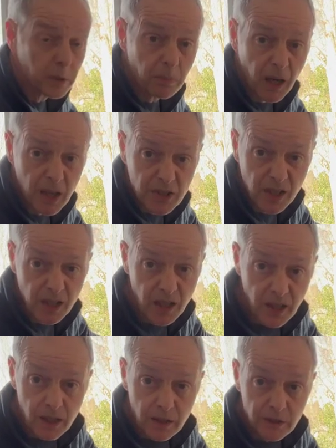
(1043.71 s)
plastic.
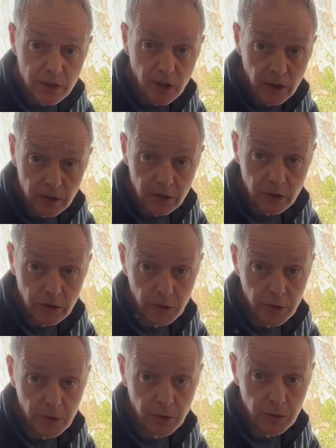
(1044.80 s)
If you tighten the
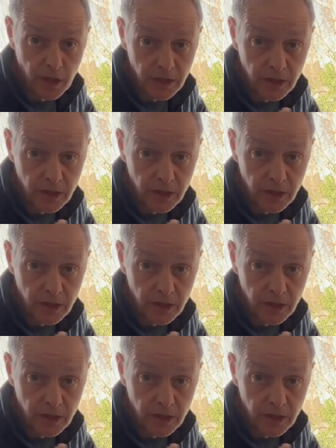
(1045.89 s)
screws too tight,